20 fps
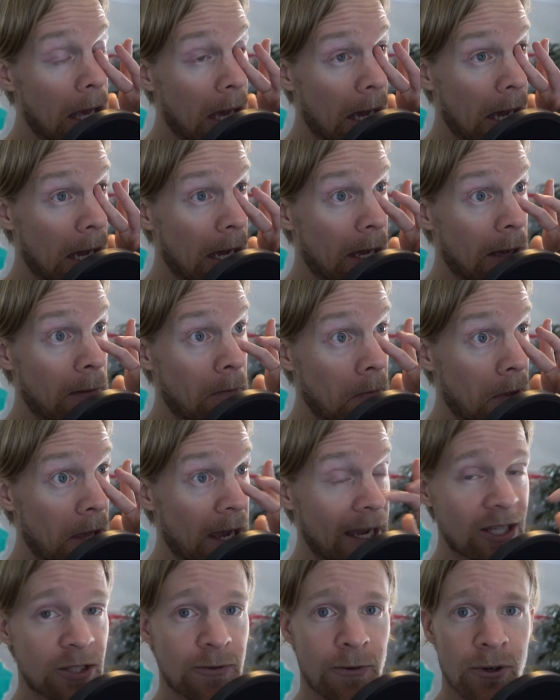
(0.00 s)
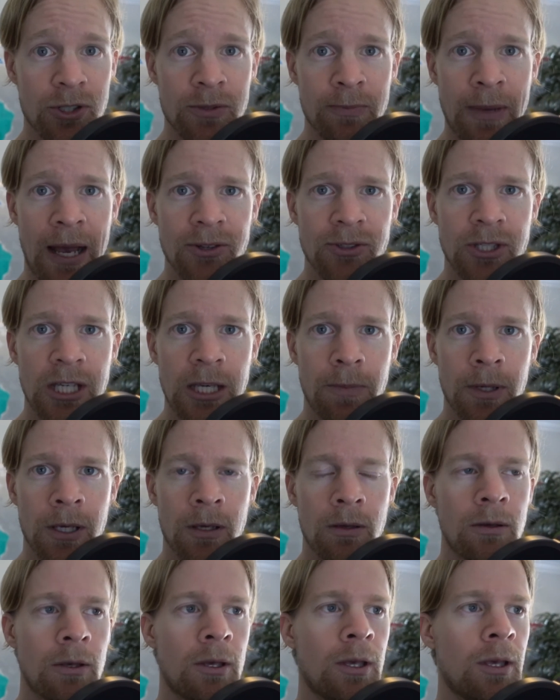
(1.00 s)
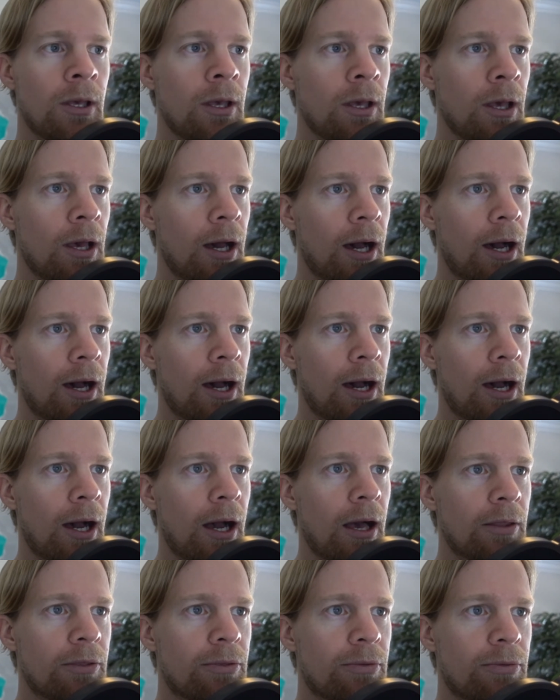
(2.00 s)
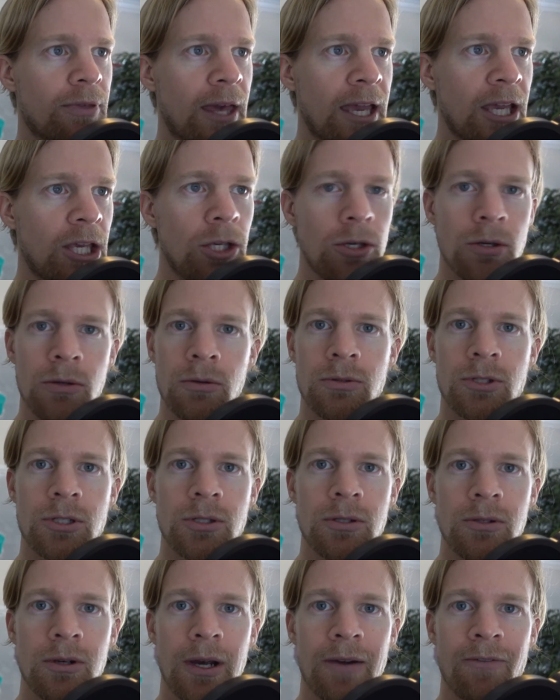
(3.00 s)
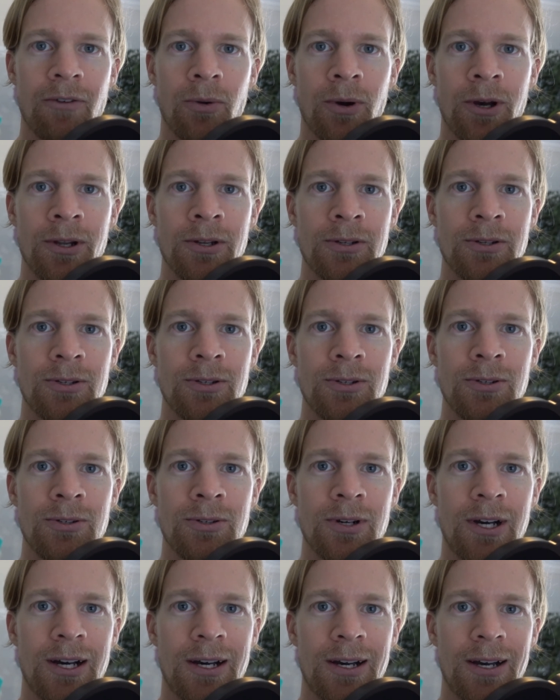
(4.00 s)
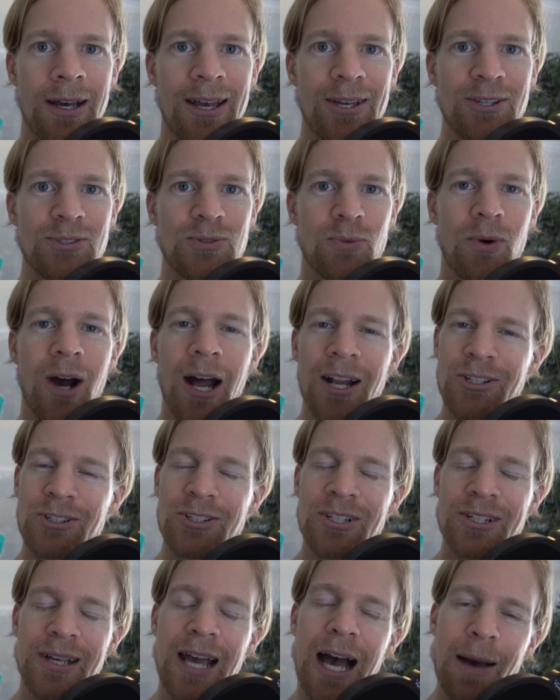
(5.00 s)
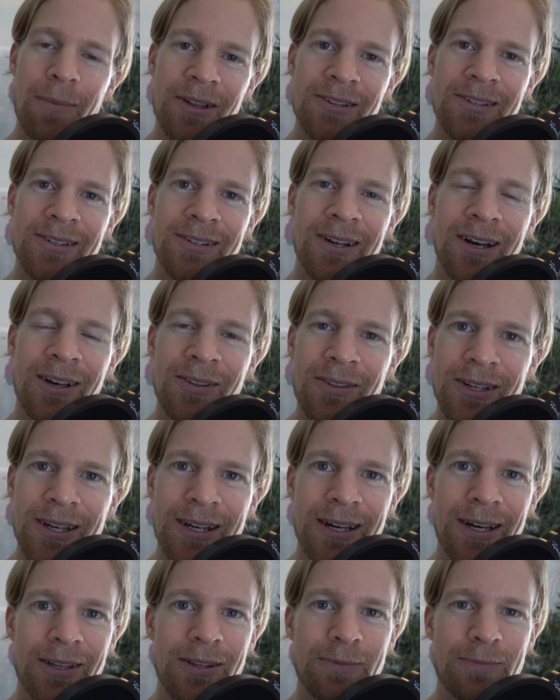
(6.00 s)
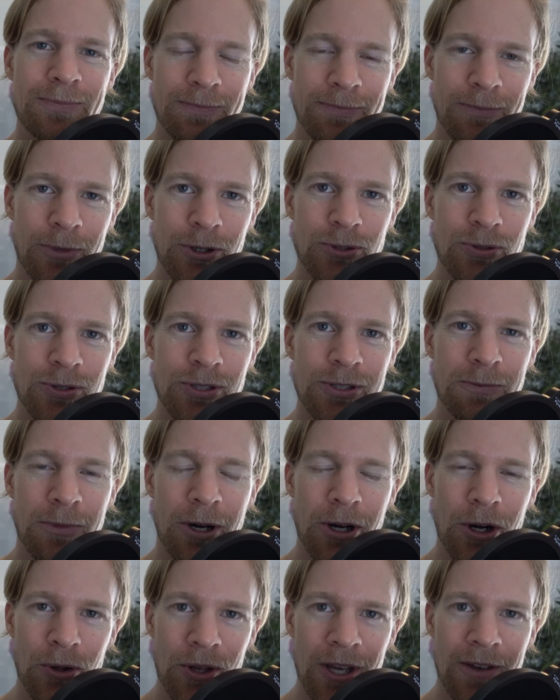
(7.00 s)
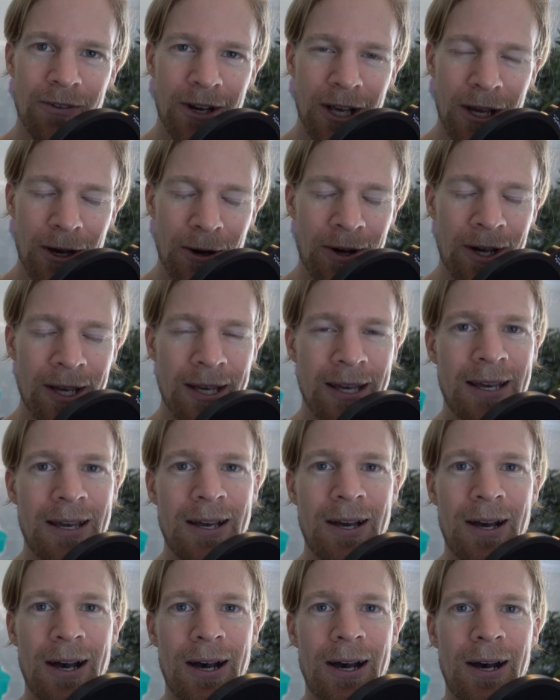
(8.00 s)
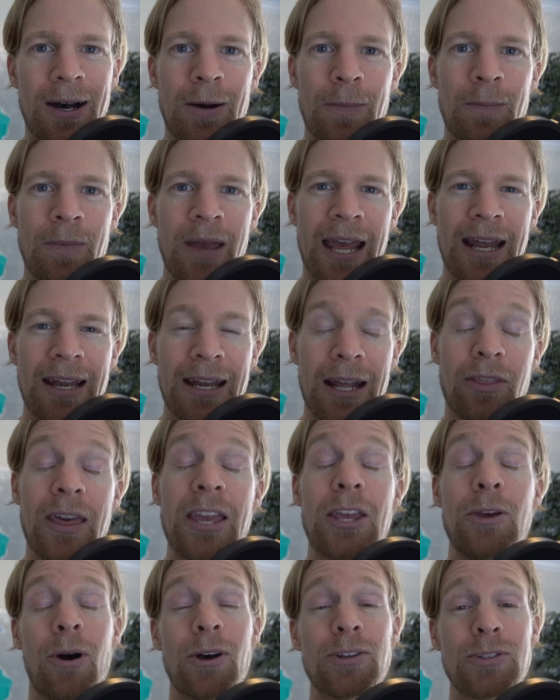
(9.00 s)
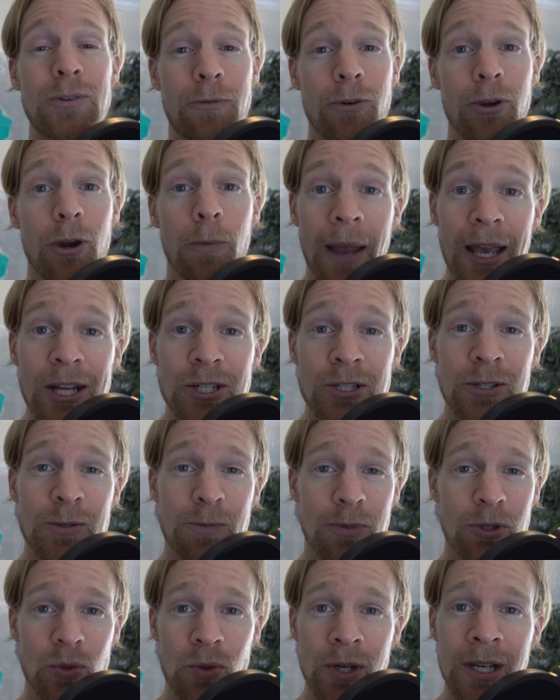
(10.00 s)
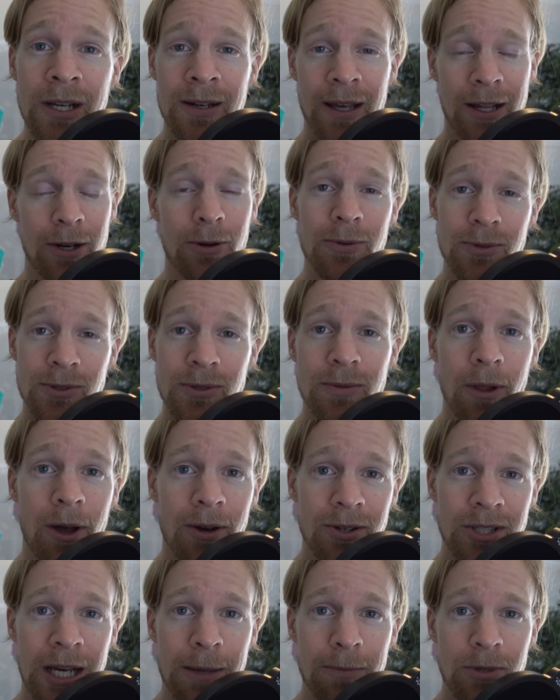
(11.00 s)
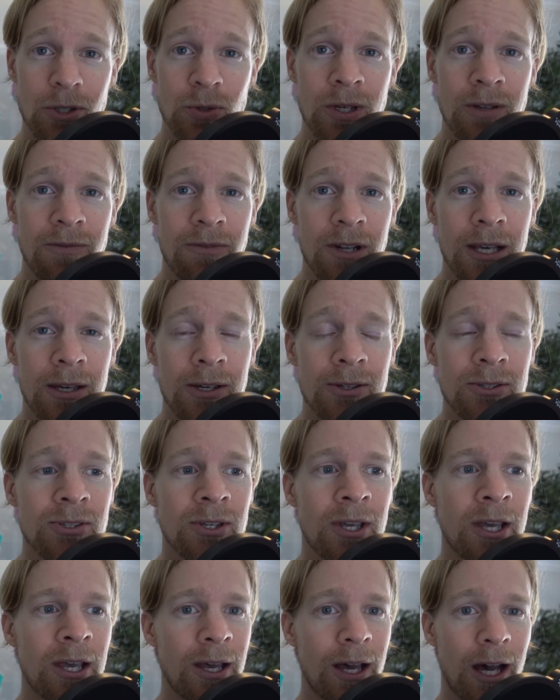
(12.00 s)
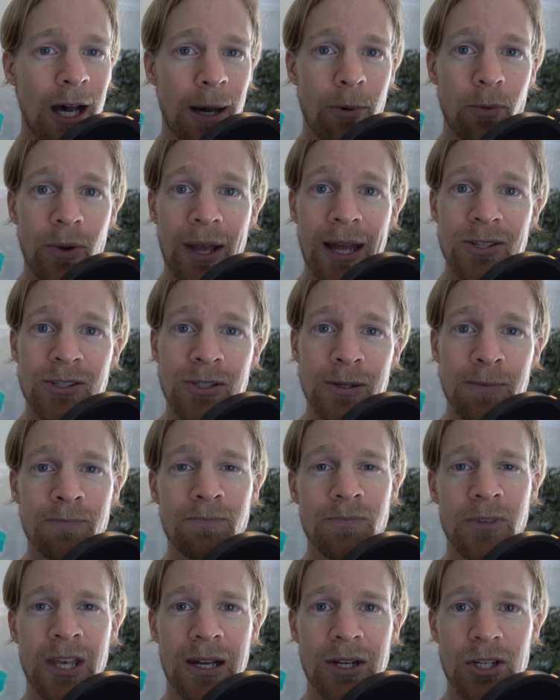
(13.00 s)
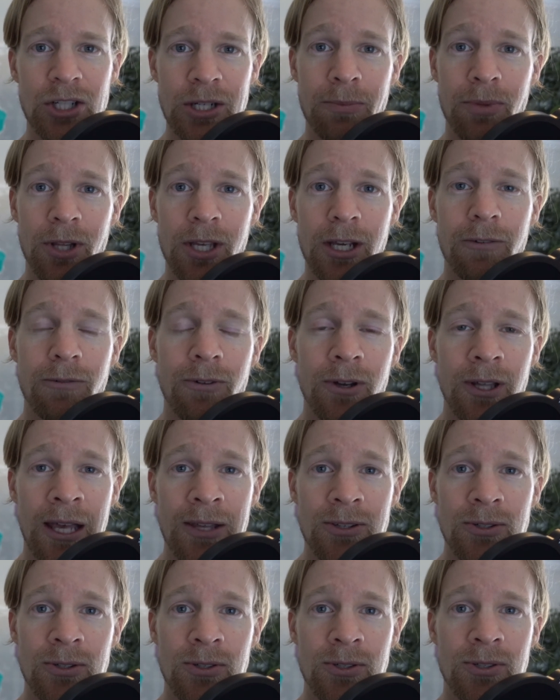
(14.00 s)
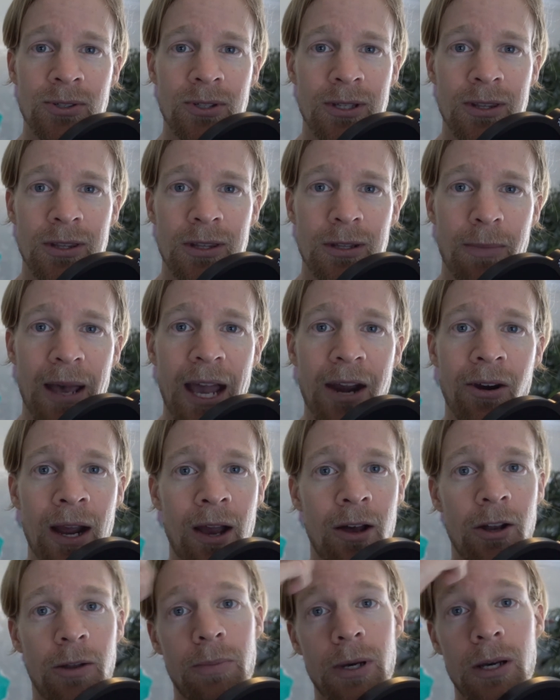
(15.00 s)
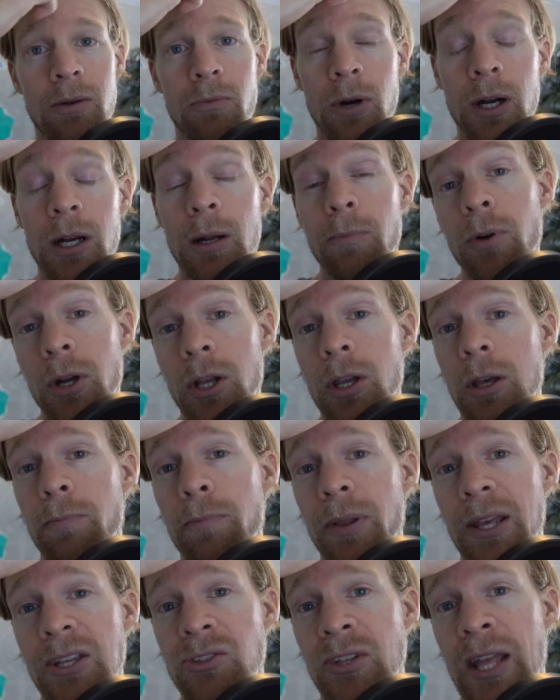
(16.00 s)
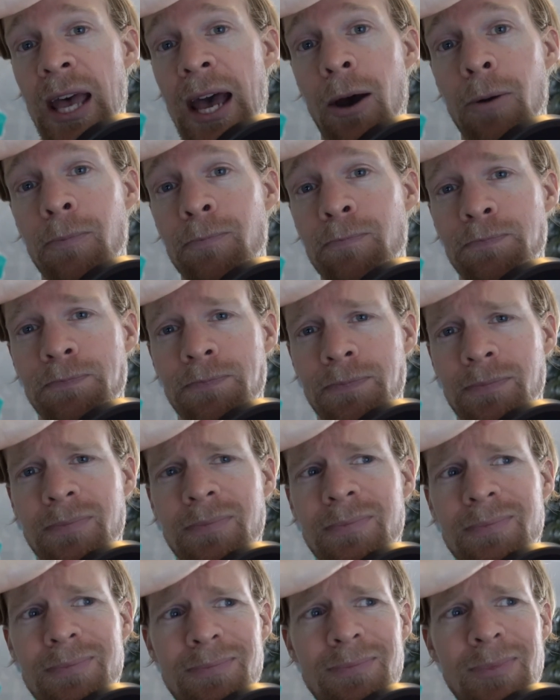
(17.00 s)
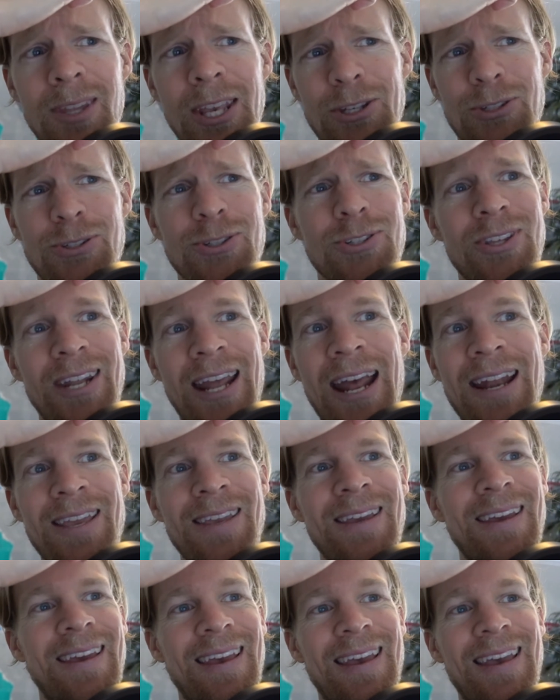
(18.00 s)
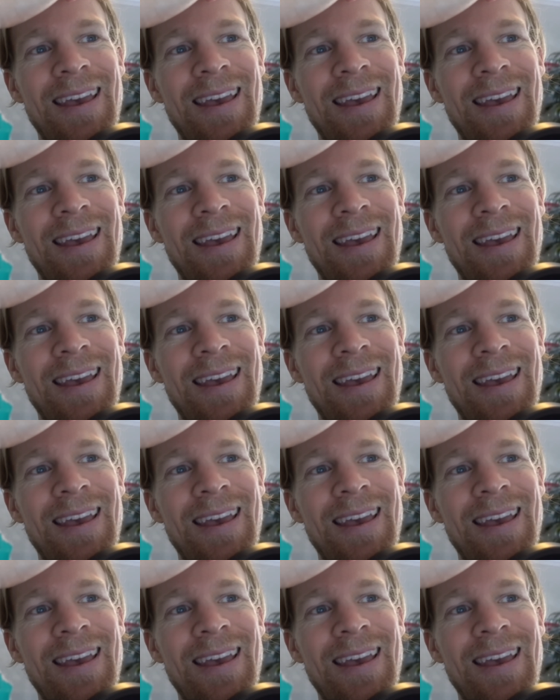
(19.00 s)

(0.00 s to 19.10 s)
I guess first, some housekeeping. Thank you to everyone who has watched and commented on the most recent Mongolia video. And thank you also for your patience between. I know it was a long time between videos, but we had some kind of jumbling of freelancers in the background, but we're at a pretty good place now. It's just that any